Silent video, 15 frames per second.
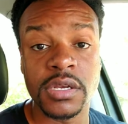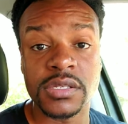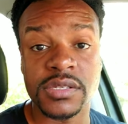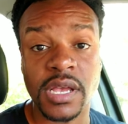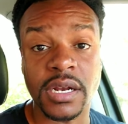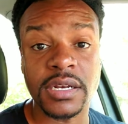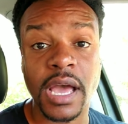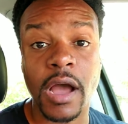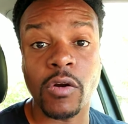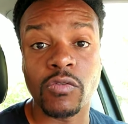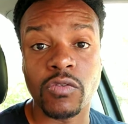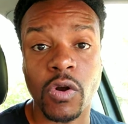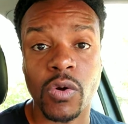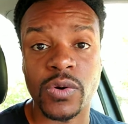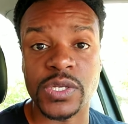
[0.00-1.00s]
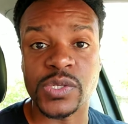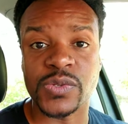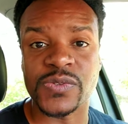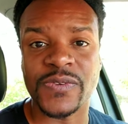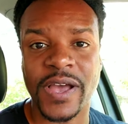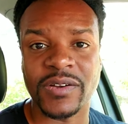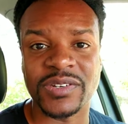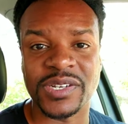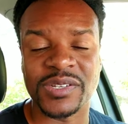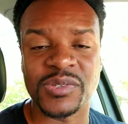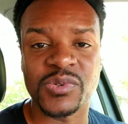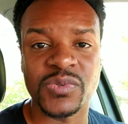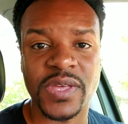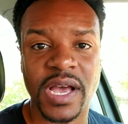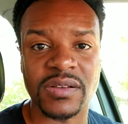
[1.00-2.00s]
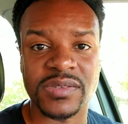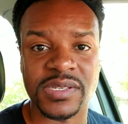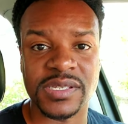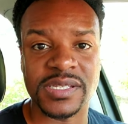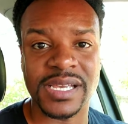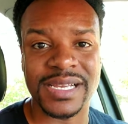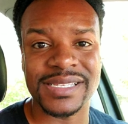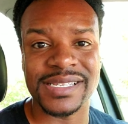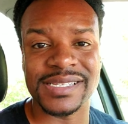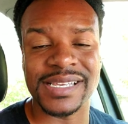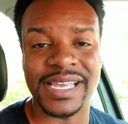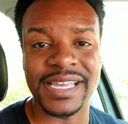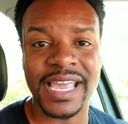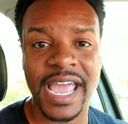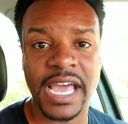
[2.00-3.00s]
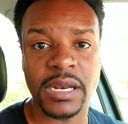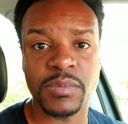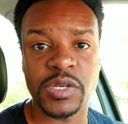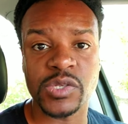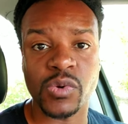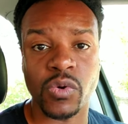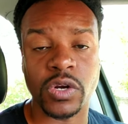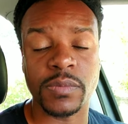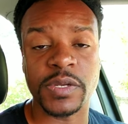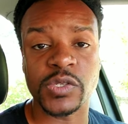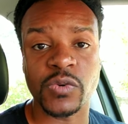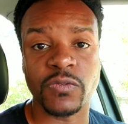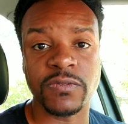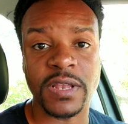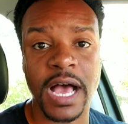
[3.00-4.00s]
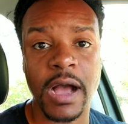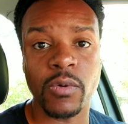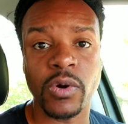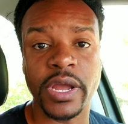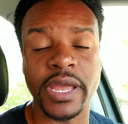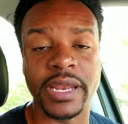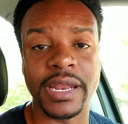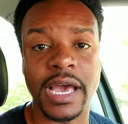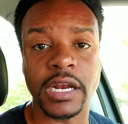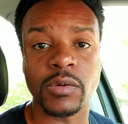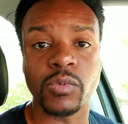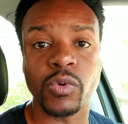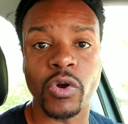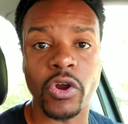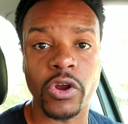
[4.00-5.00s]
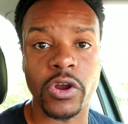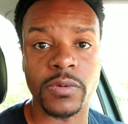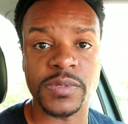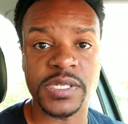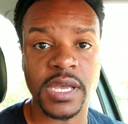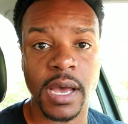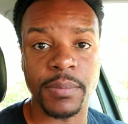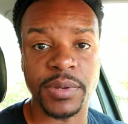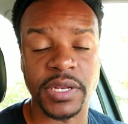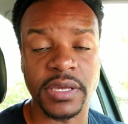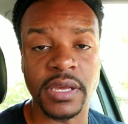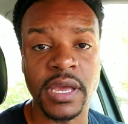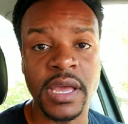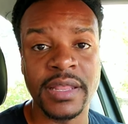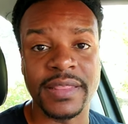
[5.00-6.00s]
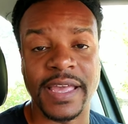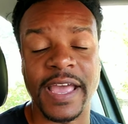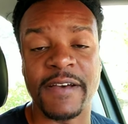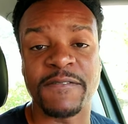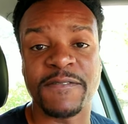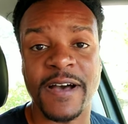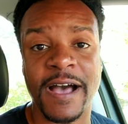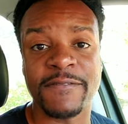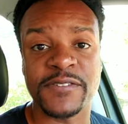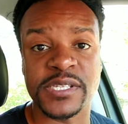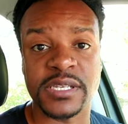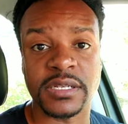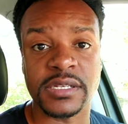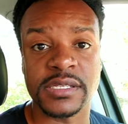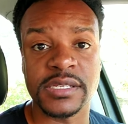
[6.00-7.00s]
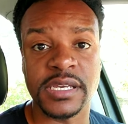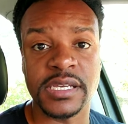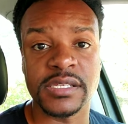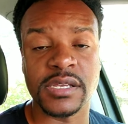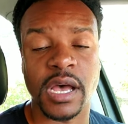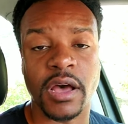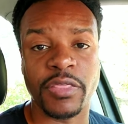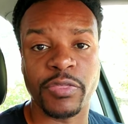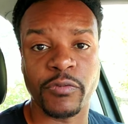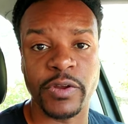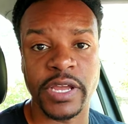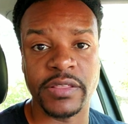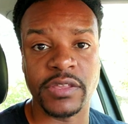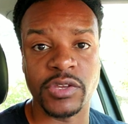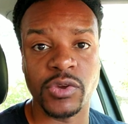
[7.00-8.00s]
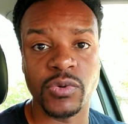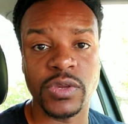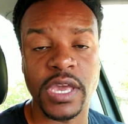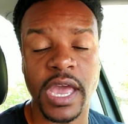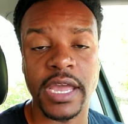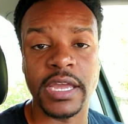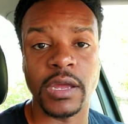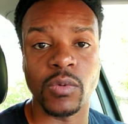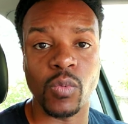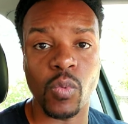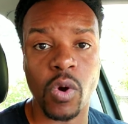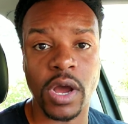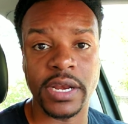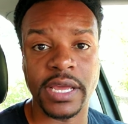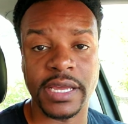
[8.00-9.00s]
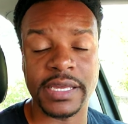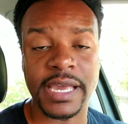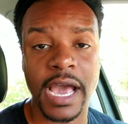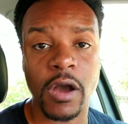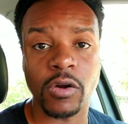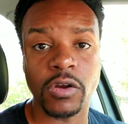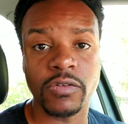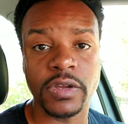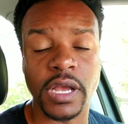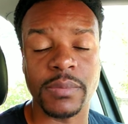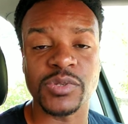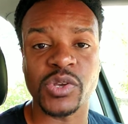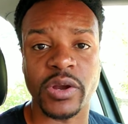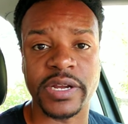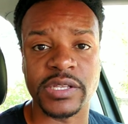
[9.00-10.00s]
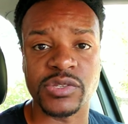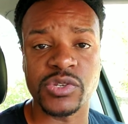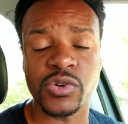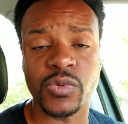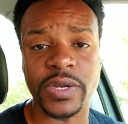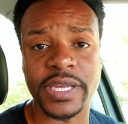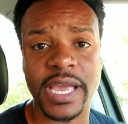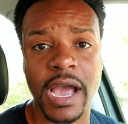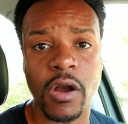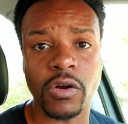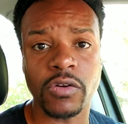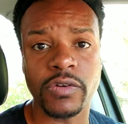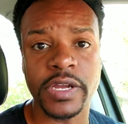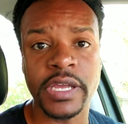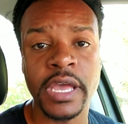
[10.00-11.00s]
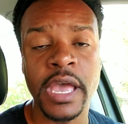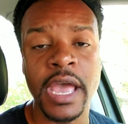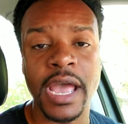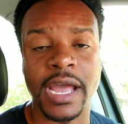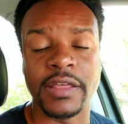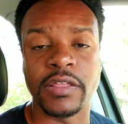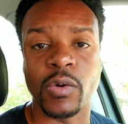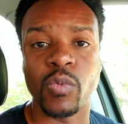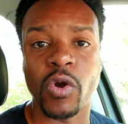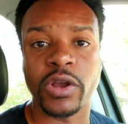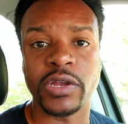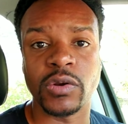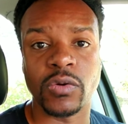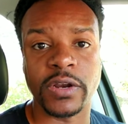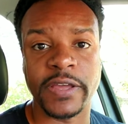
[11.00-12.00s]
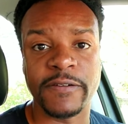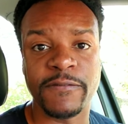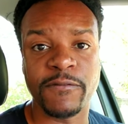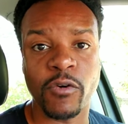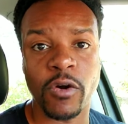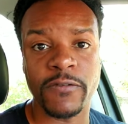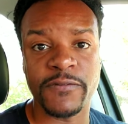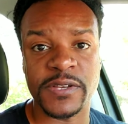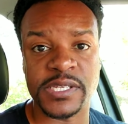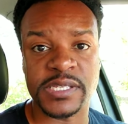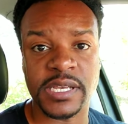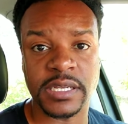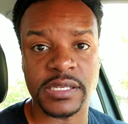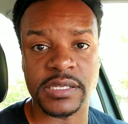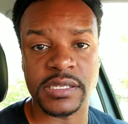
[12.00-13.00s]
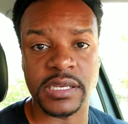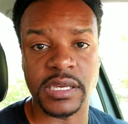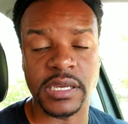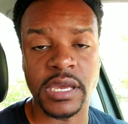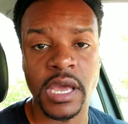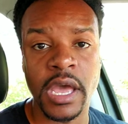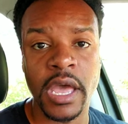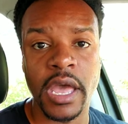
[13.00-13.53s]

Sundial Growers was founded in 2006. It's a cannabis ornamental flower and edible herbs company. They have five facilities, three in the UK and one in Calgary. Two in Calgary. And they're working on a fourth facility